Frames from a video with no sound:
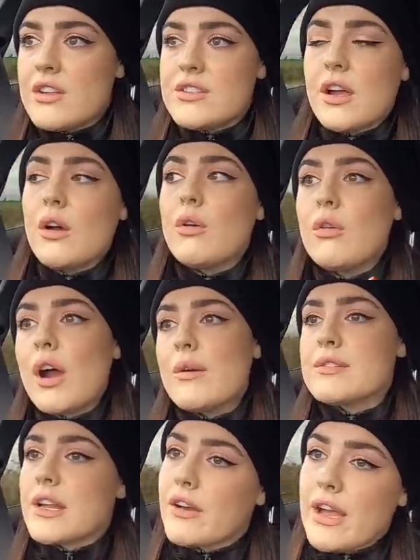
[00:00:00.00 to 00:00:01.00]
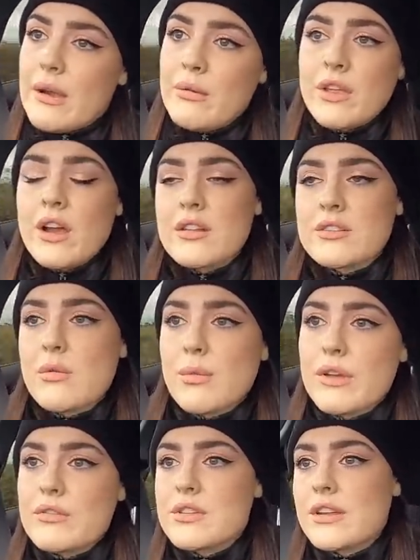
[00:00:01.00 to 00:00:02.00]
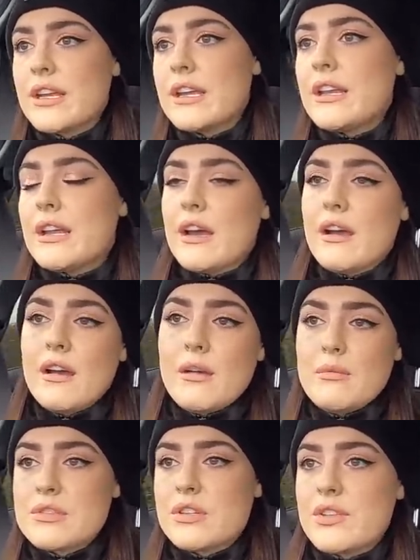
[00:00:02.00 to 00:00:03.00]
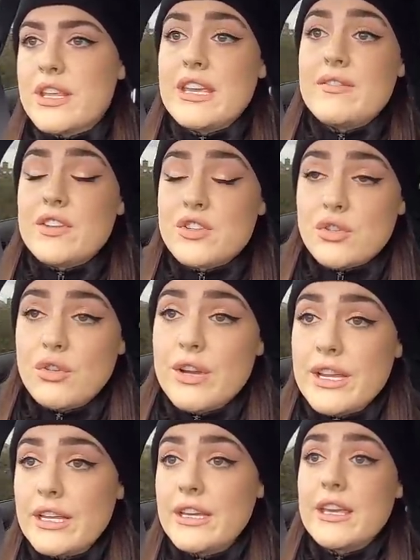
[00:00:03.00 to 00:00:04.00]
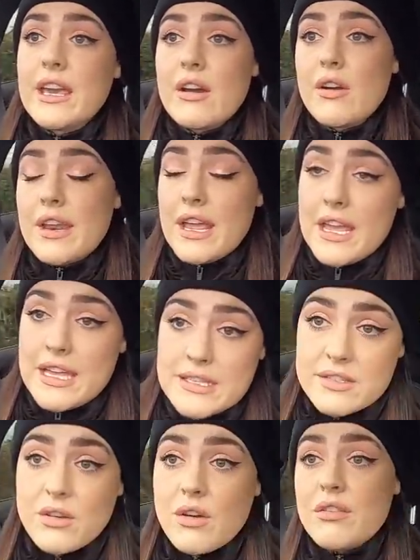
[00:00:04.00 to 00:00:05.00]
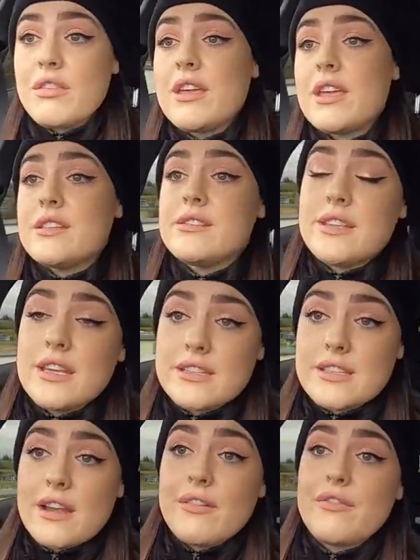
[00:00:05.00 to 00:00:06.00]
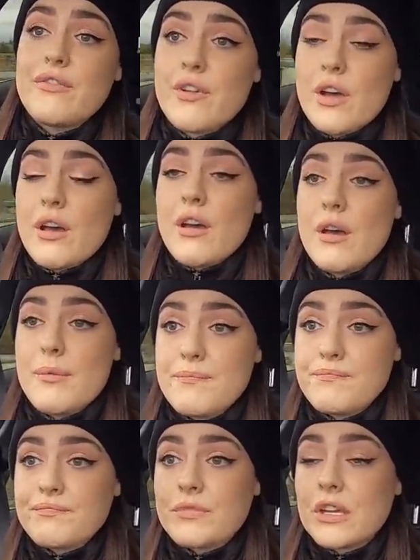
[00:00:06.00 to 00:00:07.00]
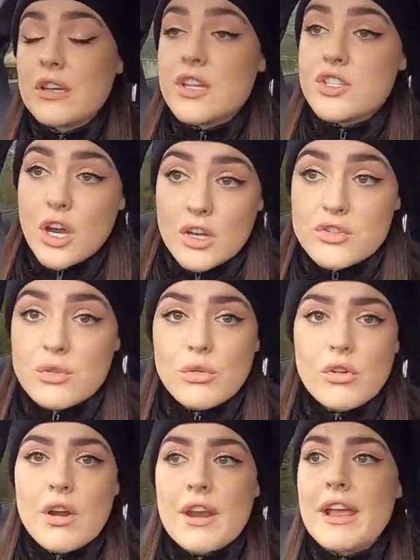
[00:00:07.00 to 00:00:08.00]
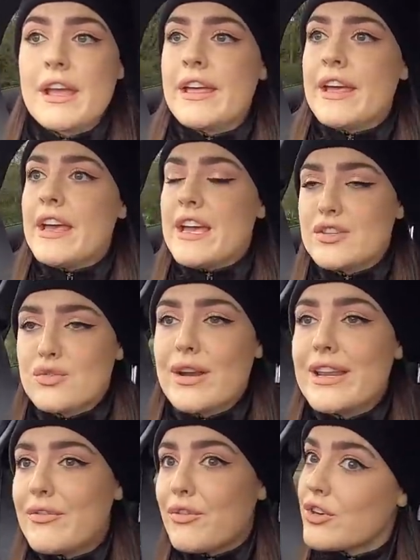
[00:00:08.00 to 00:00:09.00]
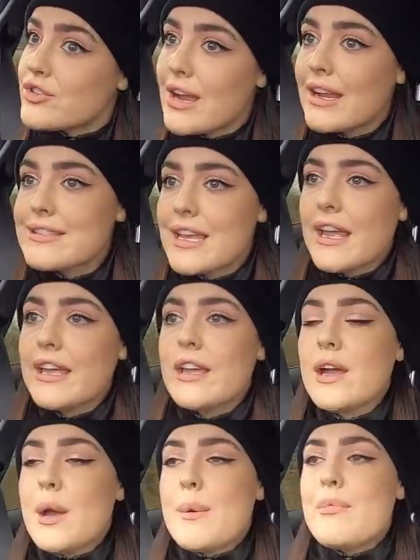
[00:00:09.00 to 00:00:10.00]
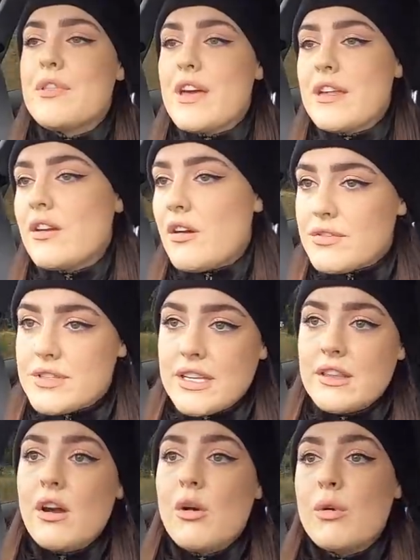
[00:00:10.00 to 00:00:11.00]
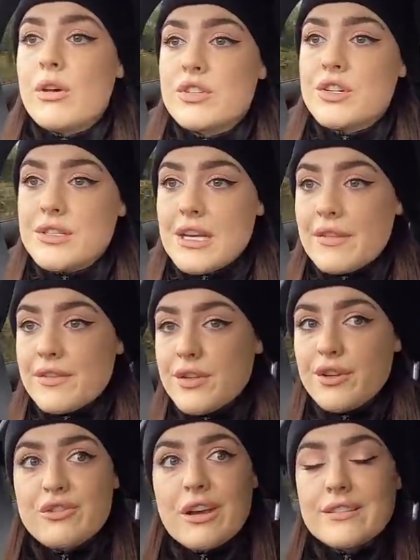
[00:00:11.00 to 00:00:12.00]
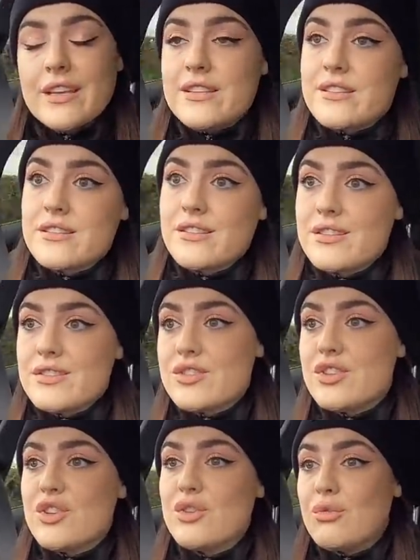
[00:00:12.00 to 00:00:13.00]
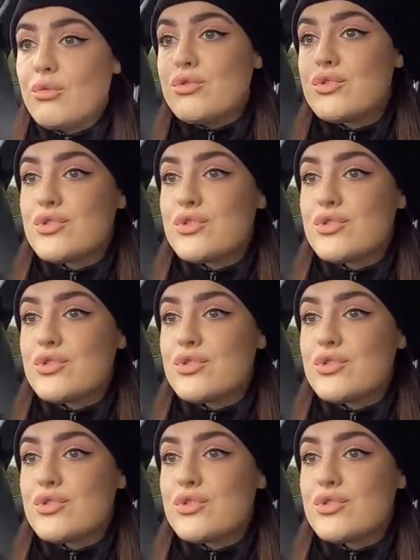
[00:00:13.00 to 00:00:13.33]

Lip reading: So I was like, okay, well, the car's got wheels on it, it's got the eVenturi kit on it, it's got the CSF charge cooler on it, it's ready for a track day. But then obviously the whole world shut down, there's no track days, there's nothing to do.